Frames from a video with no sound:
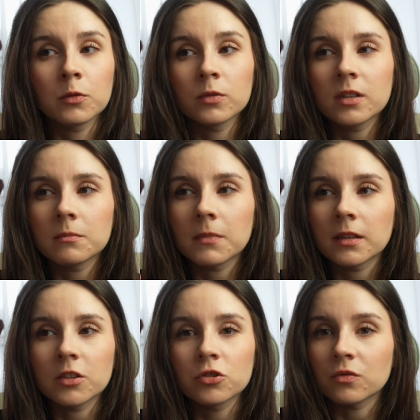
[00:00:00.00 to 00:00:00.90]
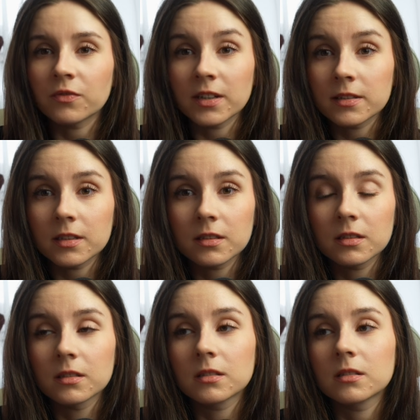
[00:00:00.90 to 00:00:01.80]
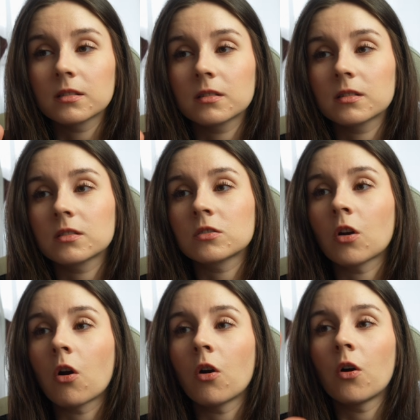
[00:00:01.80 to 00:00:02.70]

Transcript: I couldn't manage to fix it. So